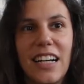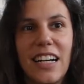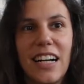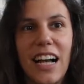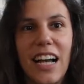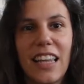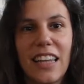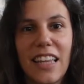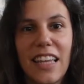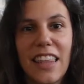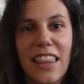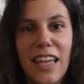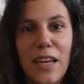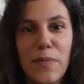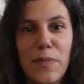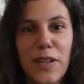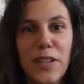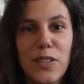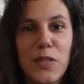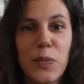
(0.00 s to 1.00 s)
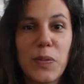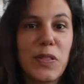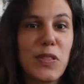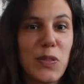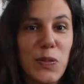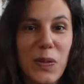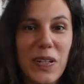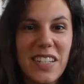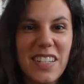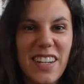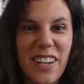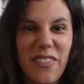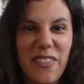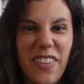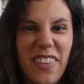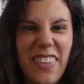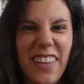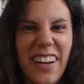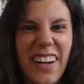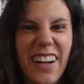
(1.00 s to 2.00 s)
I like that because we store stuff
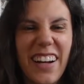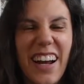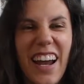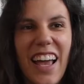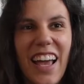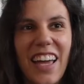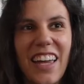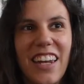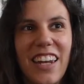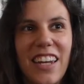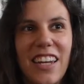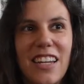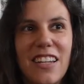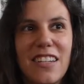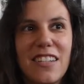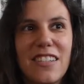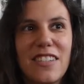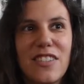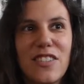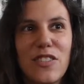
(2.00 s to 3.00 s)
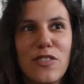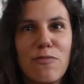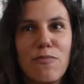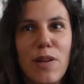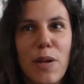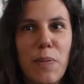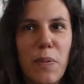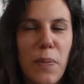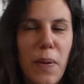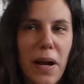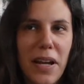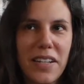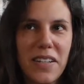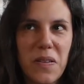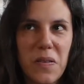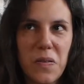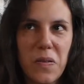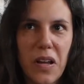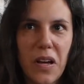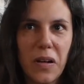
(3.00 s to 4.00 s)
in there, and people probably
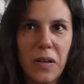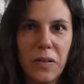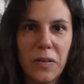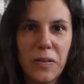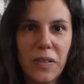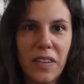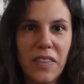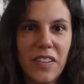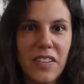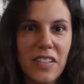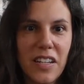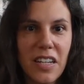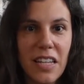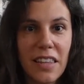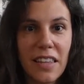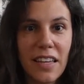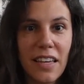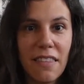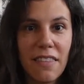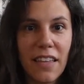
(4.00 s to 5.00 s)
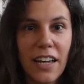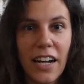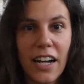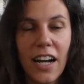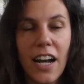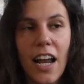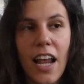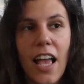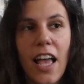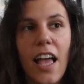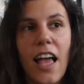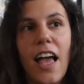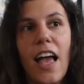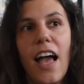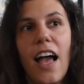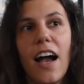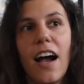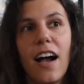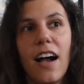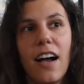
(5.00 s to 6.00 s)
don't know that there's anything in there.
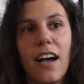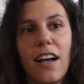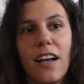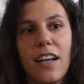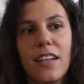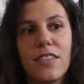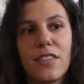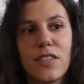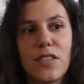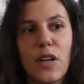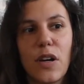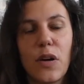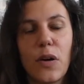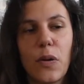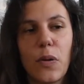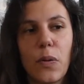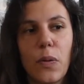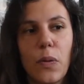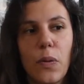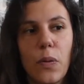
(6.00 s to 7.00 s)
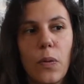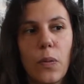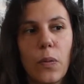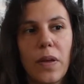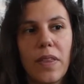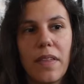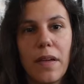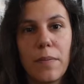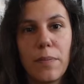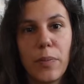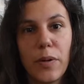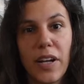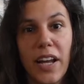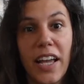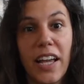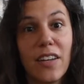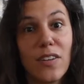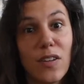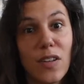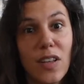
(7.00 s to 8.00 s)
And so we then put a
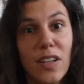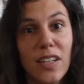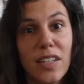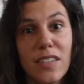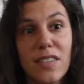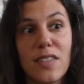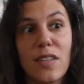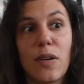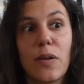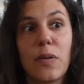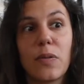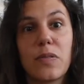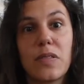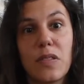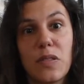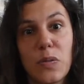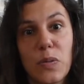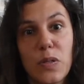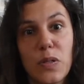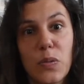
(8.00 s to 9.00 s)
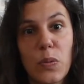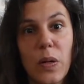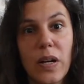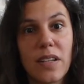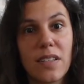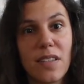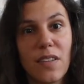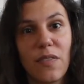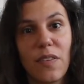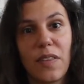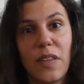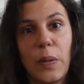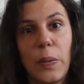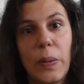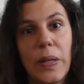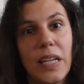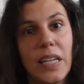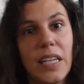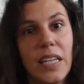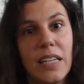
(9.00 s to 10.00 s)
handle on it, so since we're storing stuff in there,
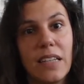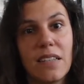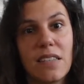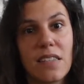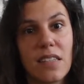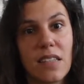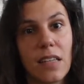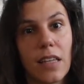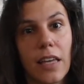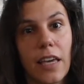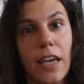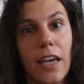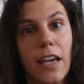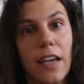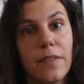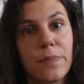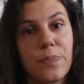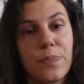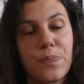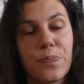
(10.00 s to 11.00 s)
we can easily